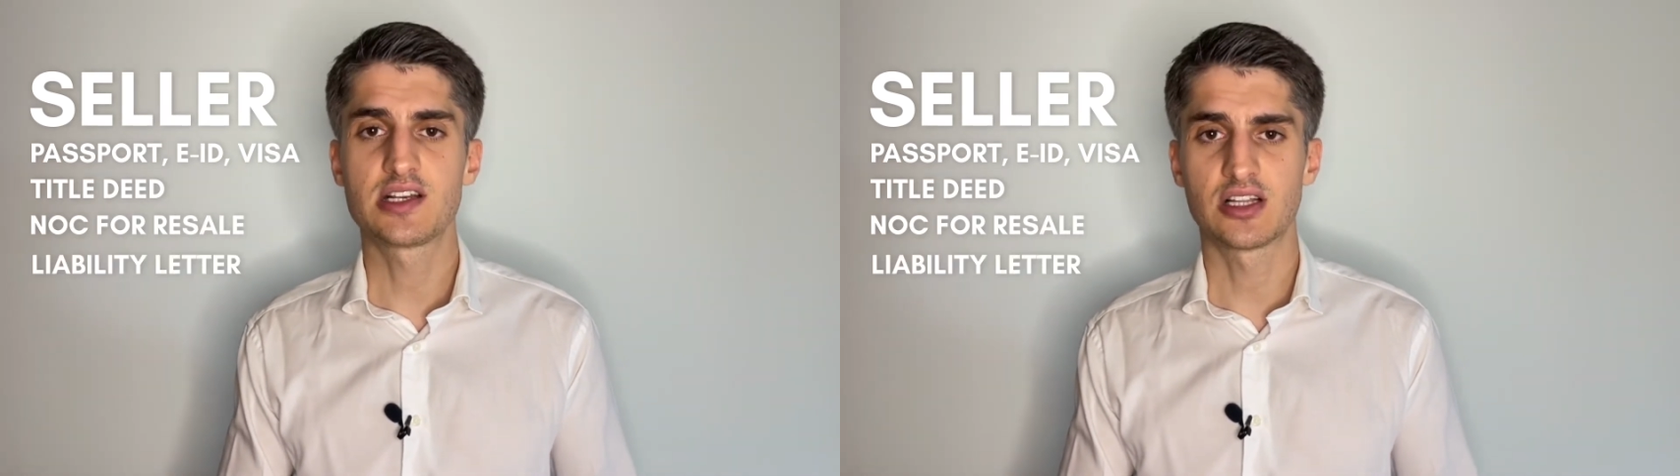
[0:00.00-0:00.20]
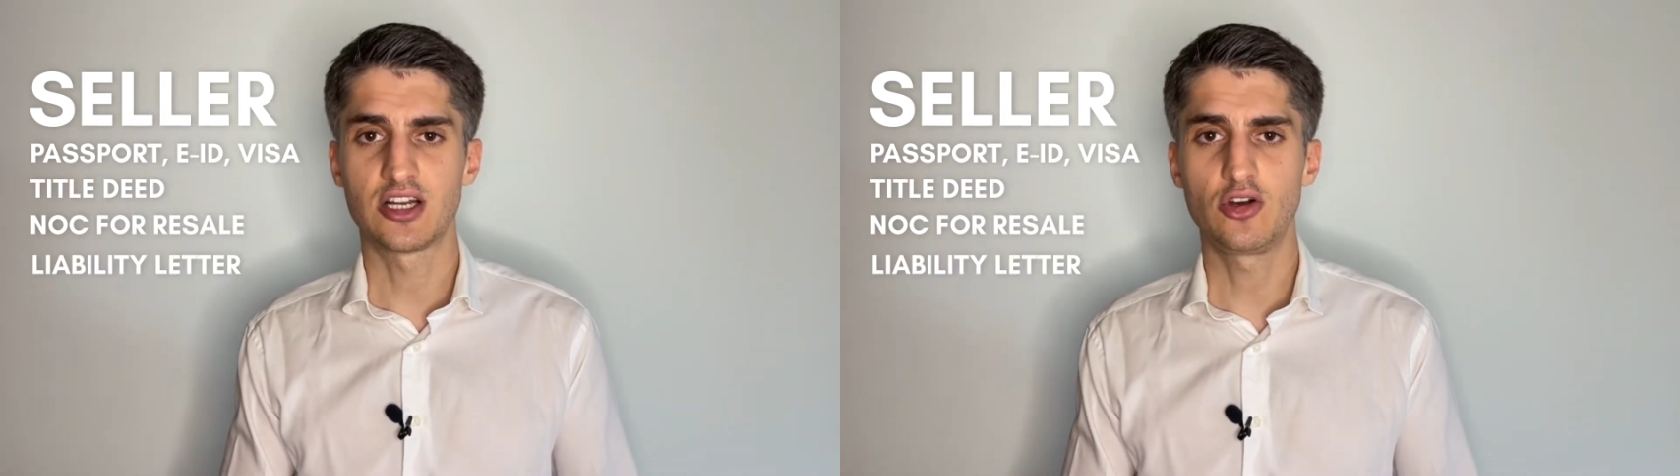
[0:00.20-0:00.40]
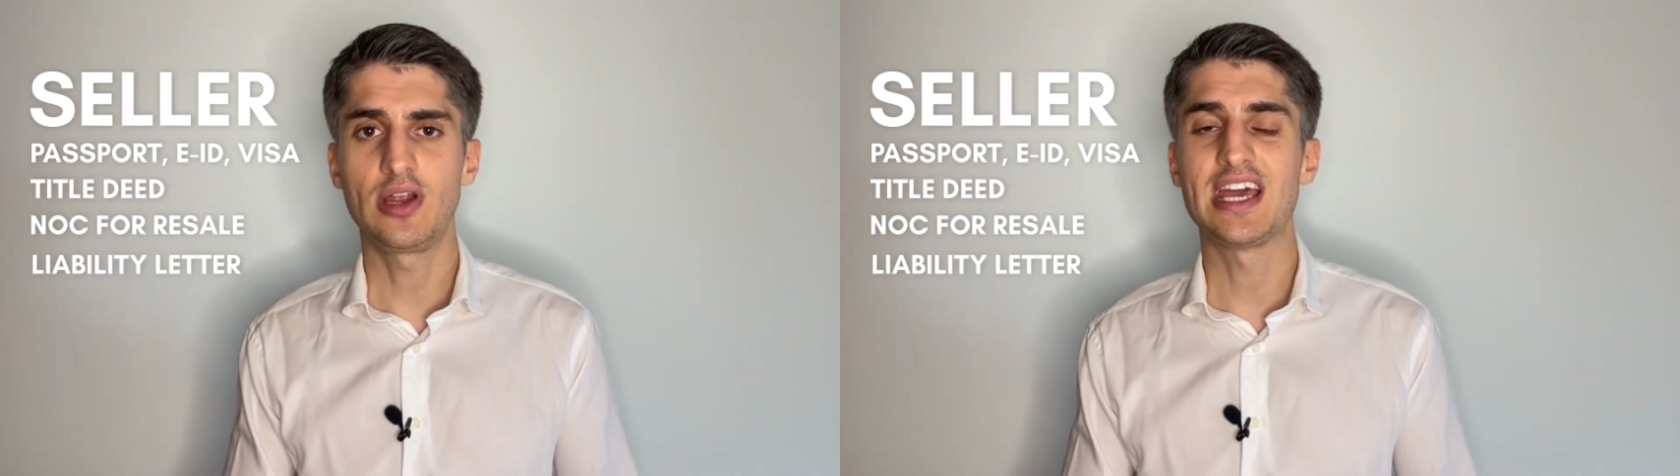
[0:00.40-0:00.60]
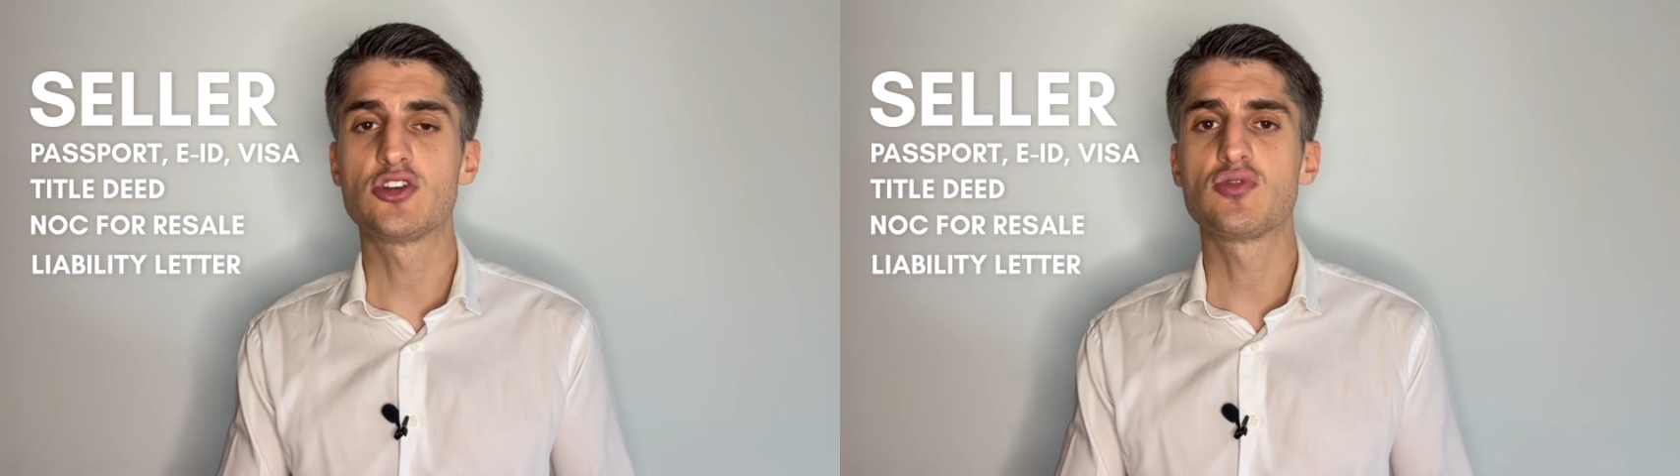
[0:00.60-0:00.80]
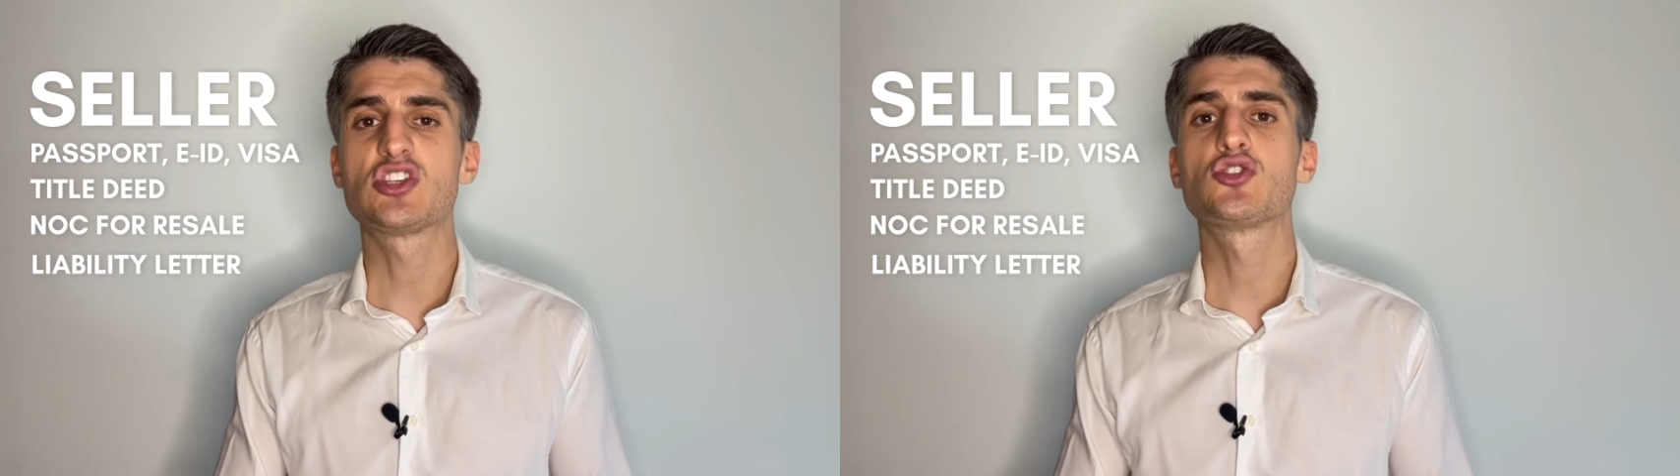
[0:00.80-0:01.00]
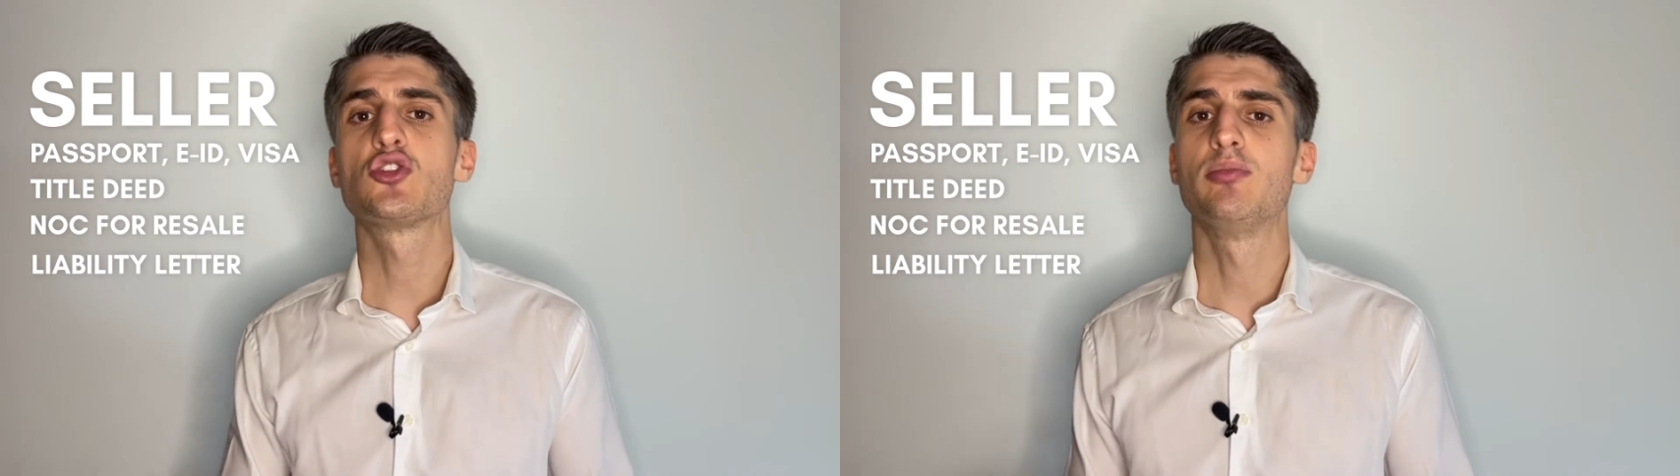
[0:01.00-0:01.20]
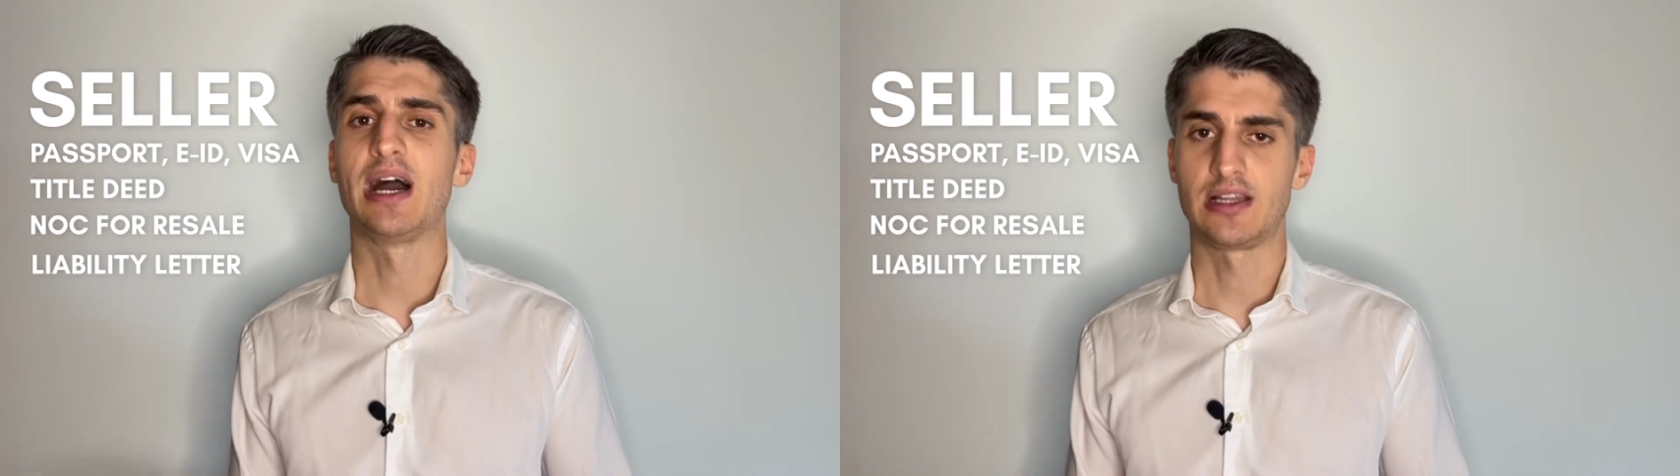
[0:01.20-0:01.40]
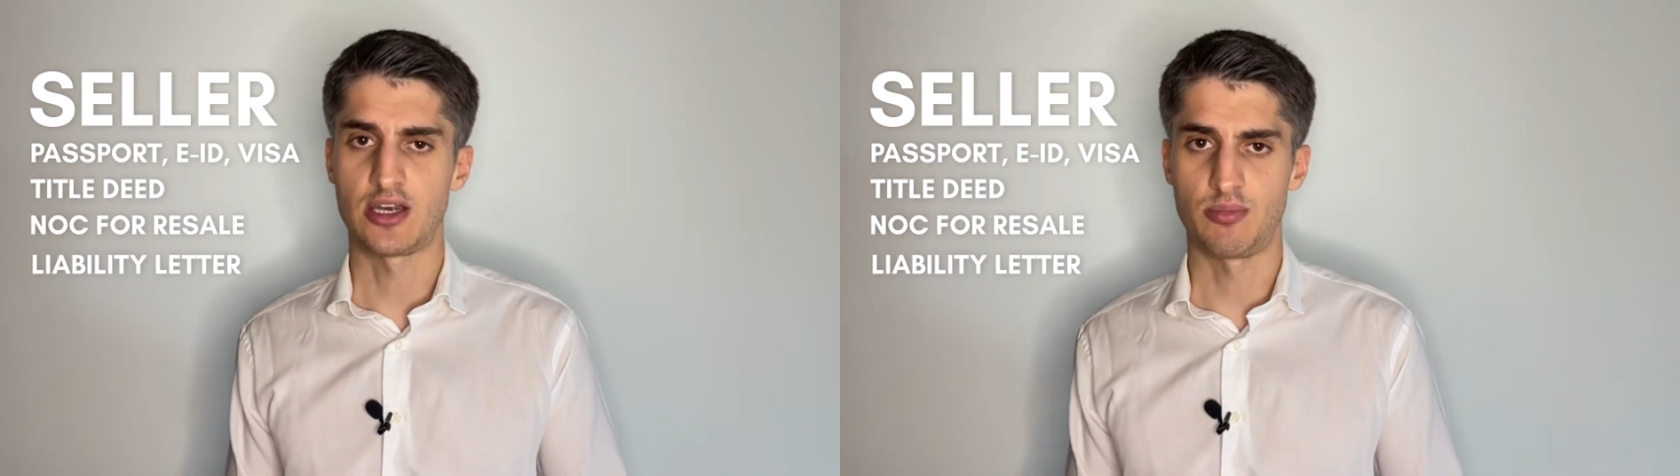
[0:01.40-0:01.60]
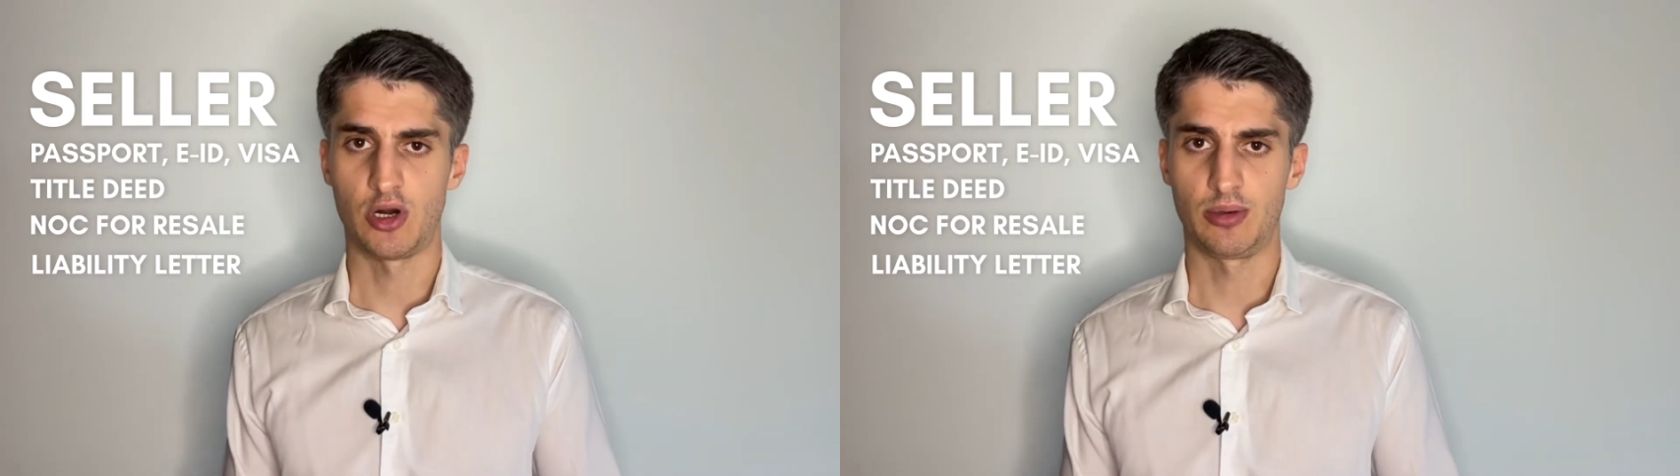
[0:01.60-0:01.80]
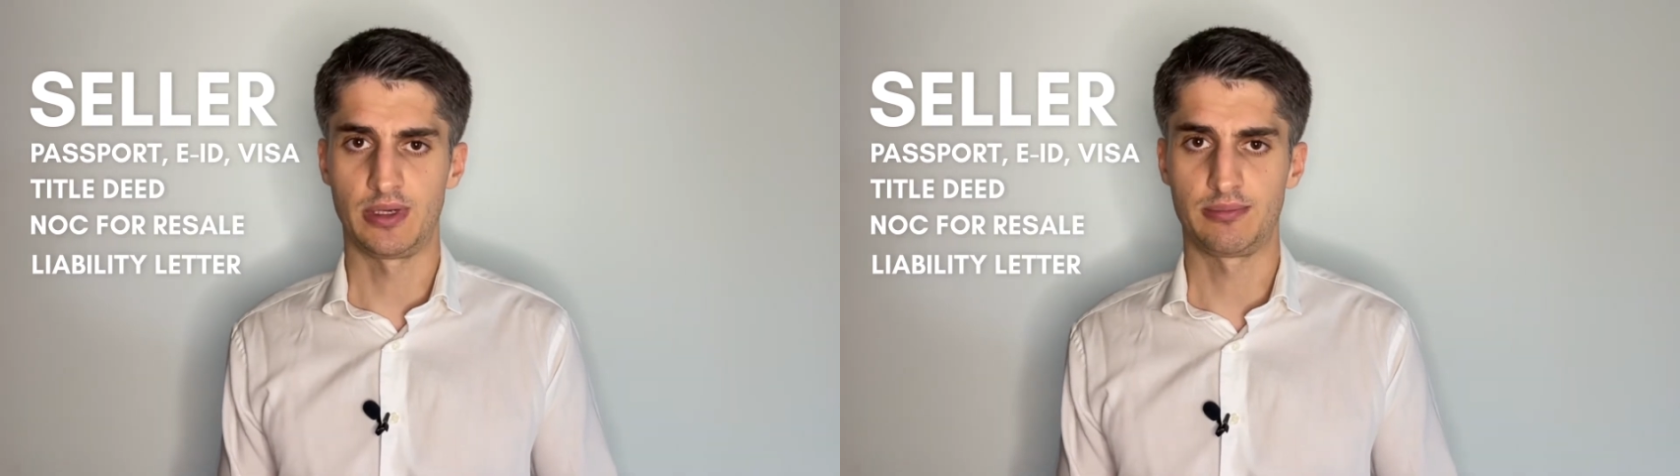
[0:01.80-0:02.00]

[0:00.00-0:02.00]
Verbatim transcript: letter addressed to Dubai Land Department.